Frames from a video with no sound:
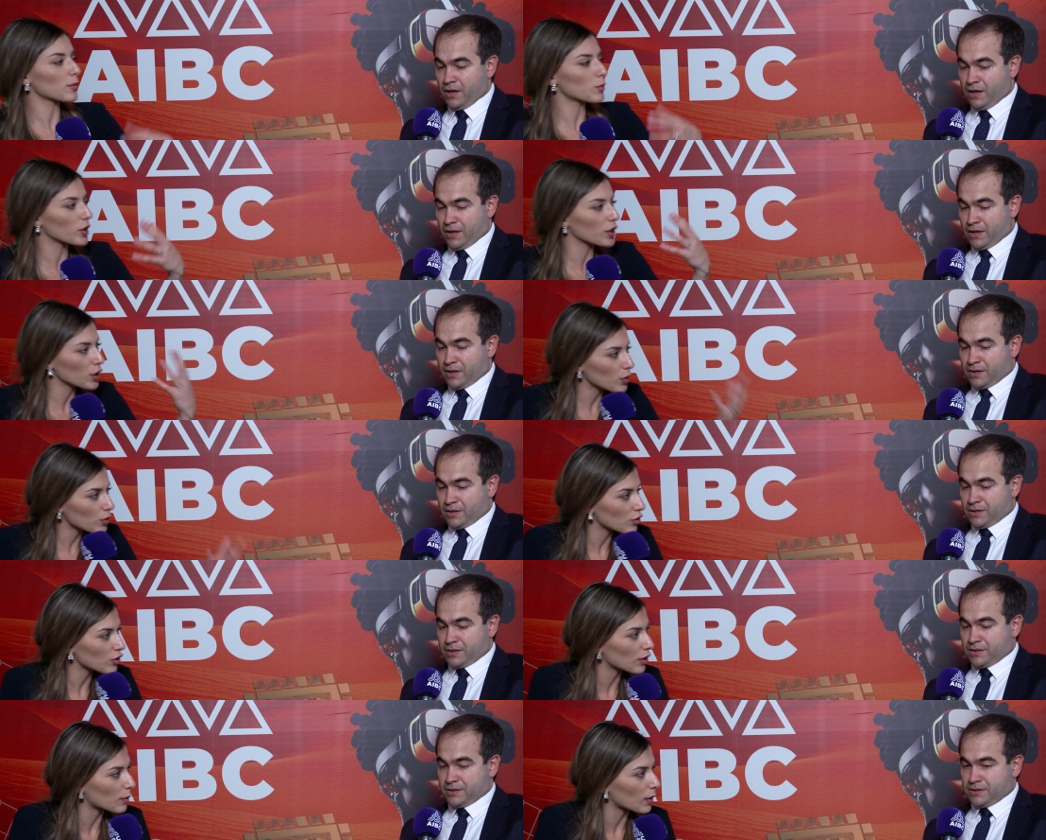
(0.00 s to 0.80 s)
Speaker 1: Someone
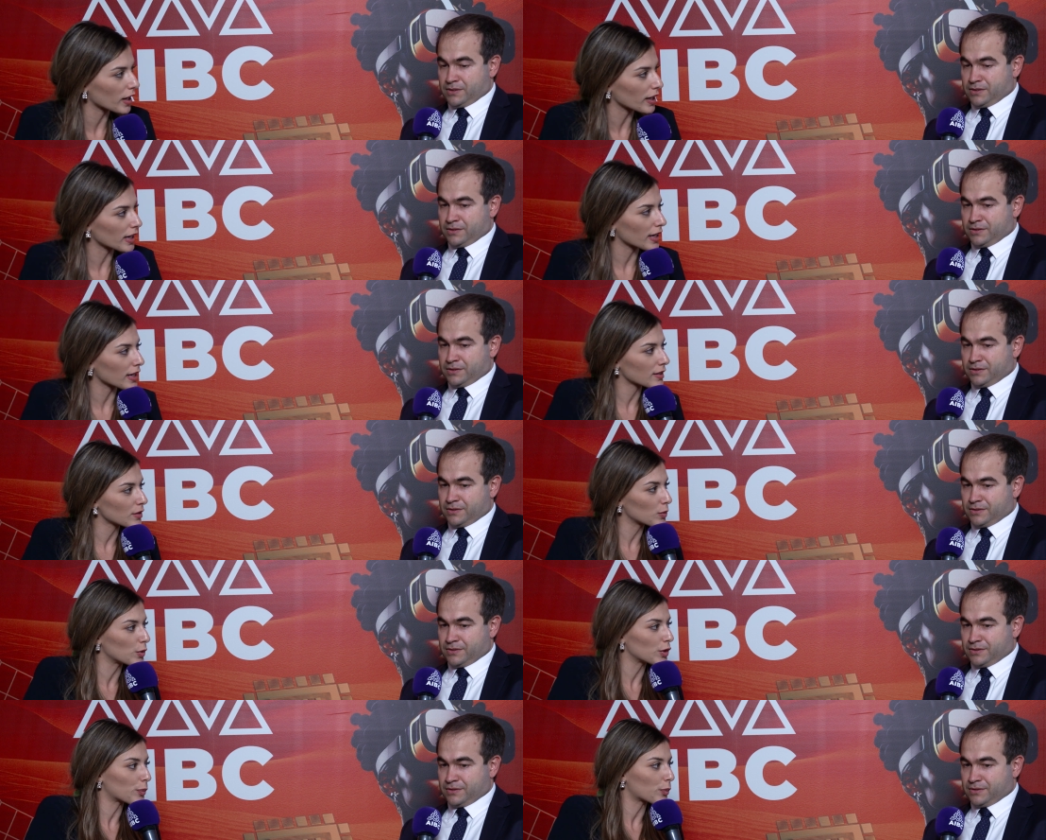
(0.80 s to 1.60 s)
new to the
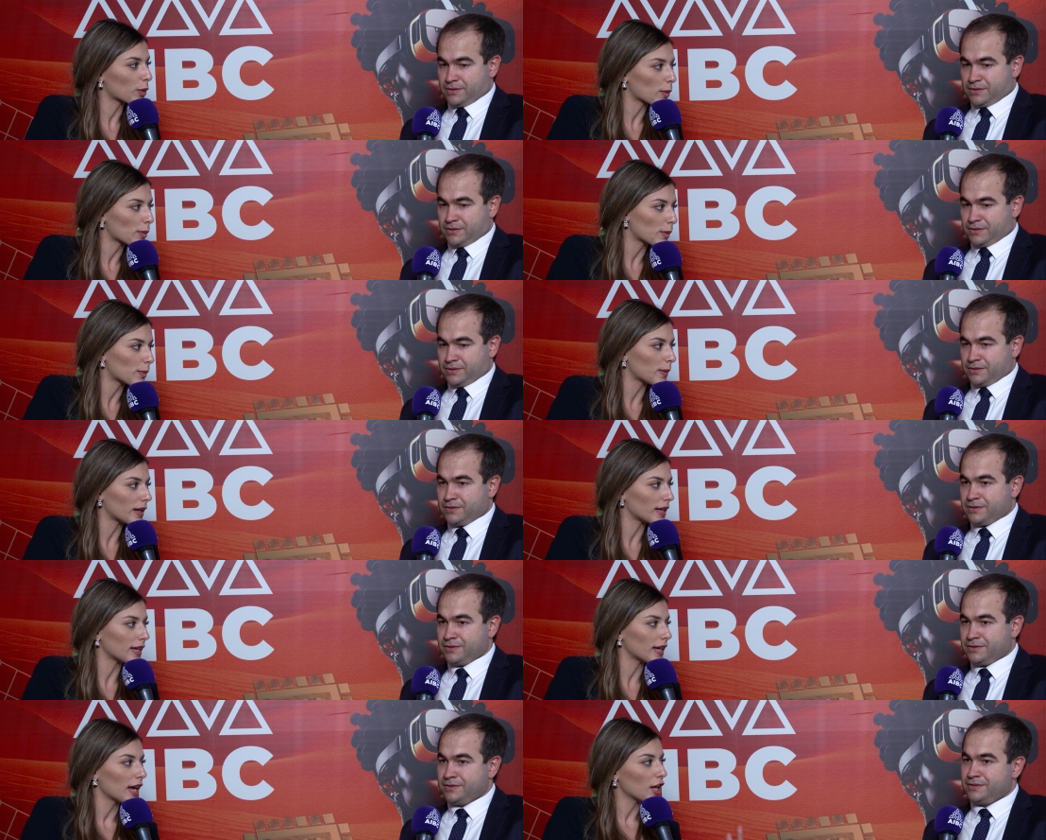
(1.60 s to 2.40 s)
market would
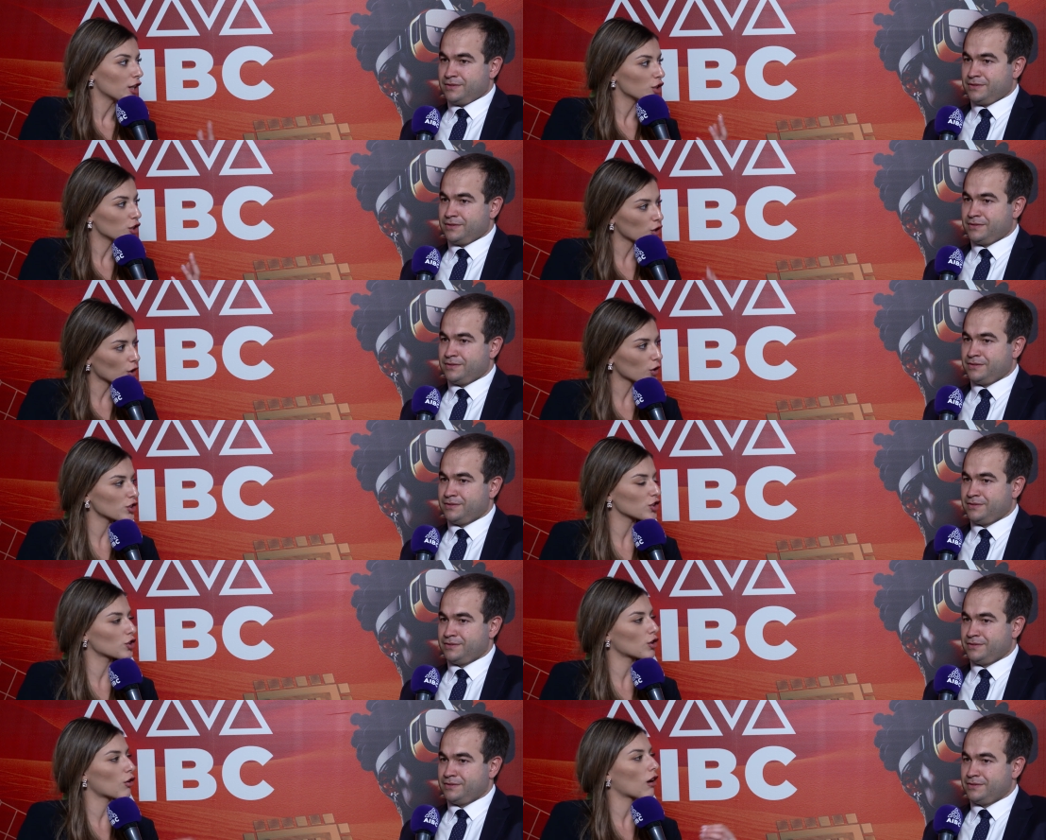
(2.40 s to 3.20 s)
probably
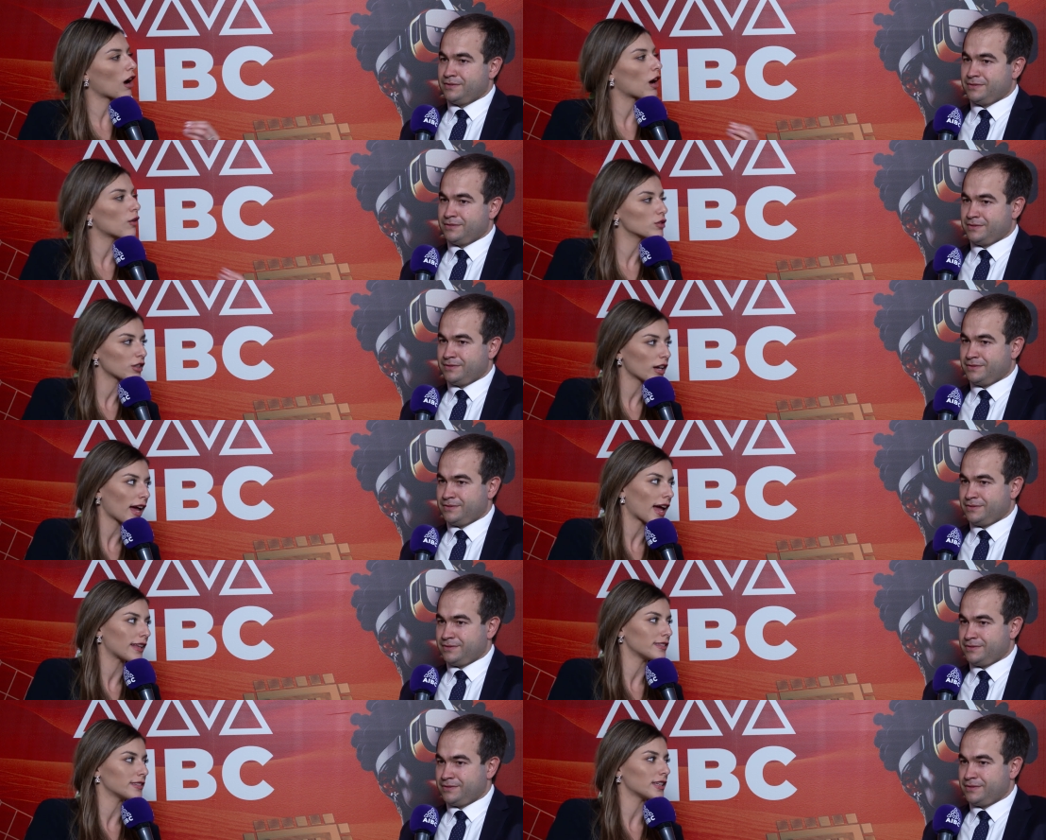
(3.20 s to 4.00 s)
not know how to
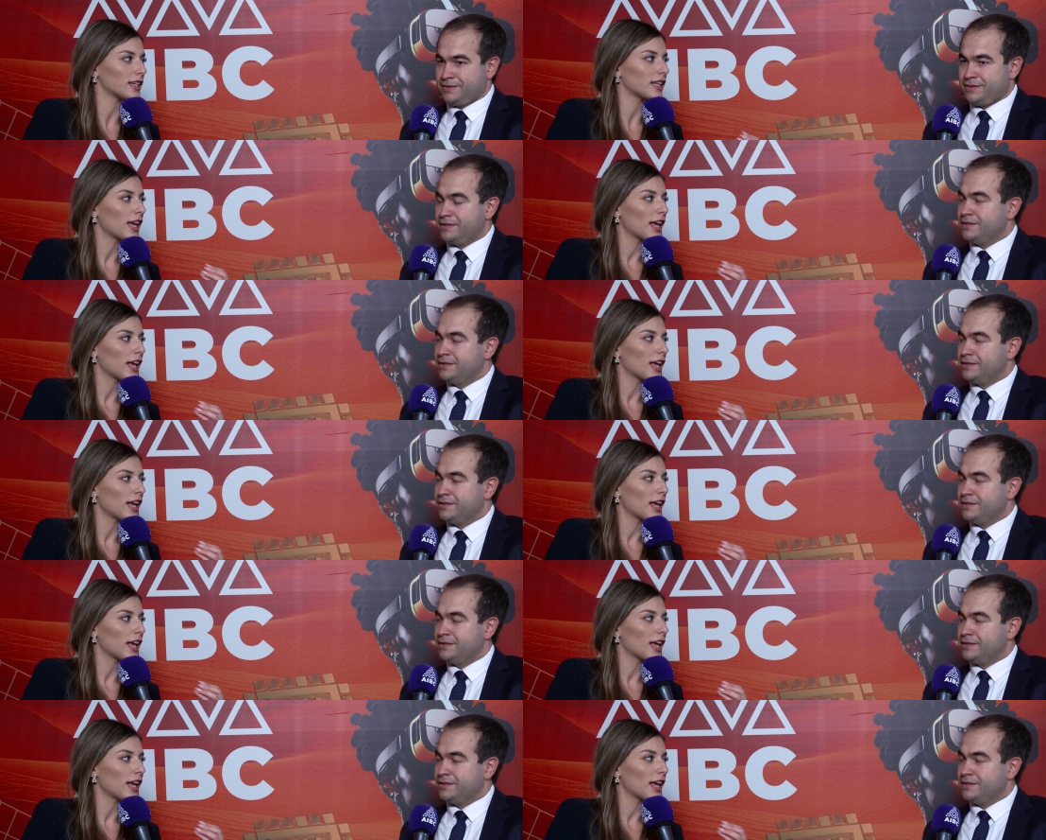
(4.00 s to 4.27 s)
handle